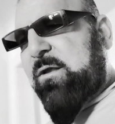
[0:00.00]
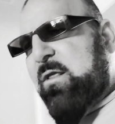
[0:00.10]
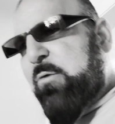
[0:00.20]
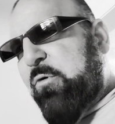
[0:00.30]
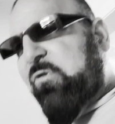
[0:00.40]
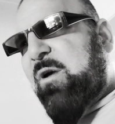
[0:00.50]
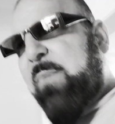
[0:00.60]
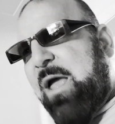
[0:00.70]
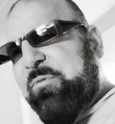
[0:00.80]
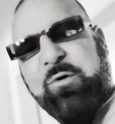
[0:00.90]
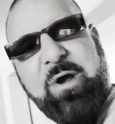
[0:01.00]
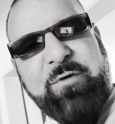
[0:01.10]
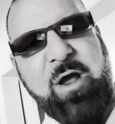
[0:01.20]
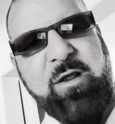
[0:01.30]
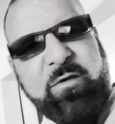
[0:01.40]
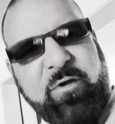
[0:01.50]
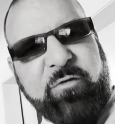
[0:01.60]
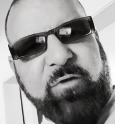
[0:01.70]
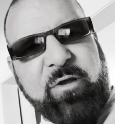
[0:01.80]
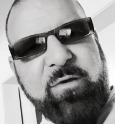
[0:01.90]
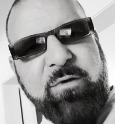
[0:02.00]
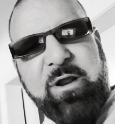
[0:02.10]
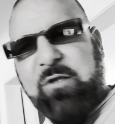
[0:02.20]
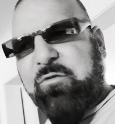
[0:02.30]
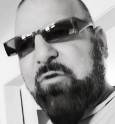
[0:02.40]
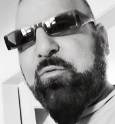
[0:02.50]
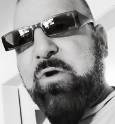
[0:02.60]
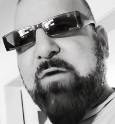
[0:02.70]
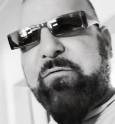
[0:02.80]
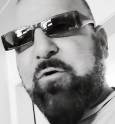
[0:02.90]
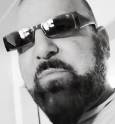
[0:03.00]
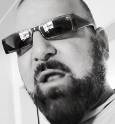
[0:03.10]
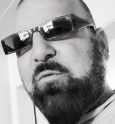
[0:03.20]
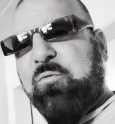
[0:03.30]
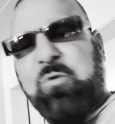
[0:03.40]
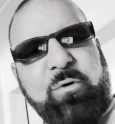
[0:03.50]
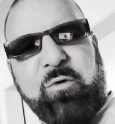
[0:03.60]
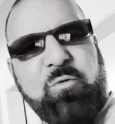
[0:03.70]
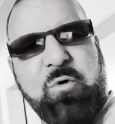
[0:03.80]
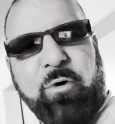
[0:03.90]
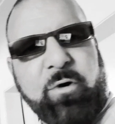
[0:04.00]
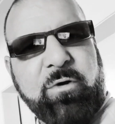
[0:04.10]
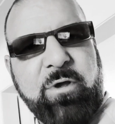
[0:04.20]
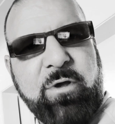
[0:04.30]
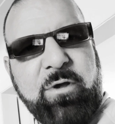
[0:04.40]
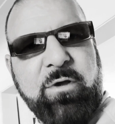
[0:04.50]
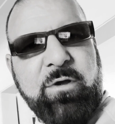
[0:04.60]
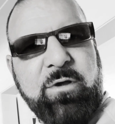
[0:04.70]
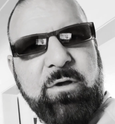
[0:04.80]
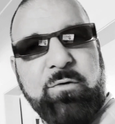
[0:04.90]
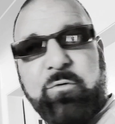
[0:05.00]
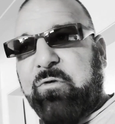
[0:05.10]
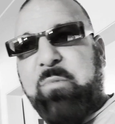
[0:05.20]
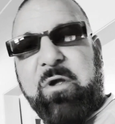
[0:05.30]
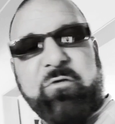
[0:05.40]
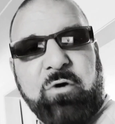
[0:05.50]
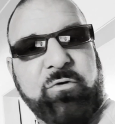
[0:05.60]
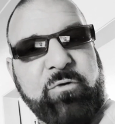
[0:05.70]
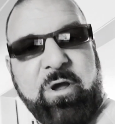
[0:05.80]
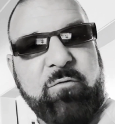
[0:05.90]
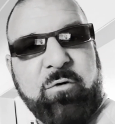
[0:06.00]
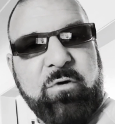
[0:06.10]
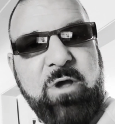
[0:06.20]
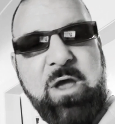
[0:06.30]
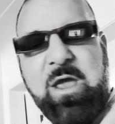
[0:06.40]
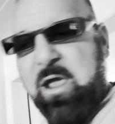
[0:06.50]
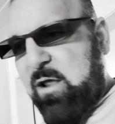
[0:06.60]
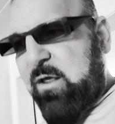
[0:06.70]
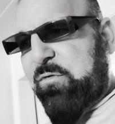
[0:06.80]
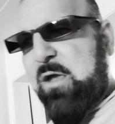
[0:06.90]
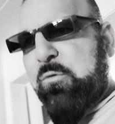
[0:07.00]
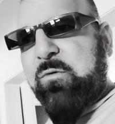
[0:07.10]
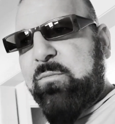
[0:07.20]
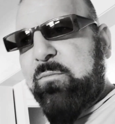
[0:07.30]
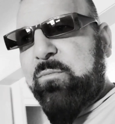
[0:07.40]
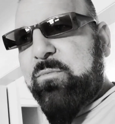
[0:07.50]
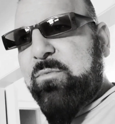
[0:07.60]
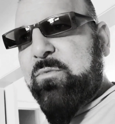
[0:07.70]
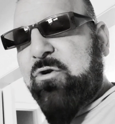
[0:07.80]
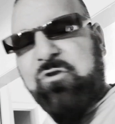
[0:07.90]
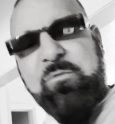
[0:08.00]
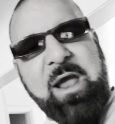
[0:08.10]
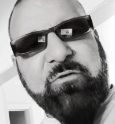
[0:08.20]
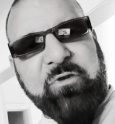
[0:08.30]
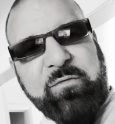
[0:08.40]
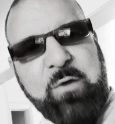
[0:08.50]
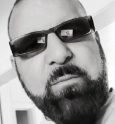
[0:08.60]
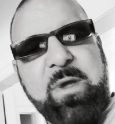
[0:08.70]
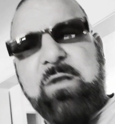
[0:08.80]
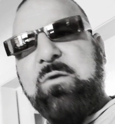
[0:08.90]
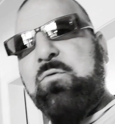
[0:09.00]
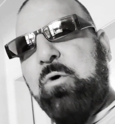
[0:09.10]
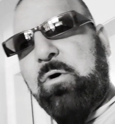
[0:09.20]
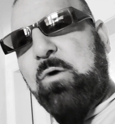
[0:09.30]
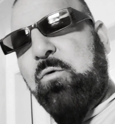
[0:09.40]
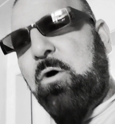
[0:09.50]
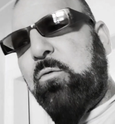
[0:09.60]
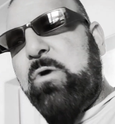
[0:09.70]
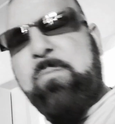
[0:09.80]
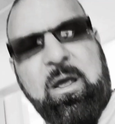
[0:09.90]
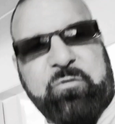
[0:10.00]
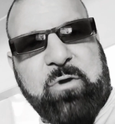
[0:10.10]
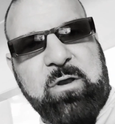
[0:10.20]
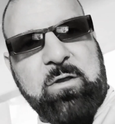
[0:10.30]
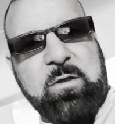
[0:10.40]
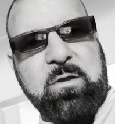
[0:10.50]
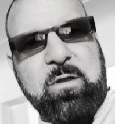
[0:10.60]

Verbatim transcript: and, and, there were some maps in there I forgot existed. And it just reaffirmed that World at War was the best Call of Duty ever. And if they would, could you imagine if they made World at War, remastered it,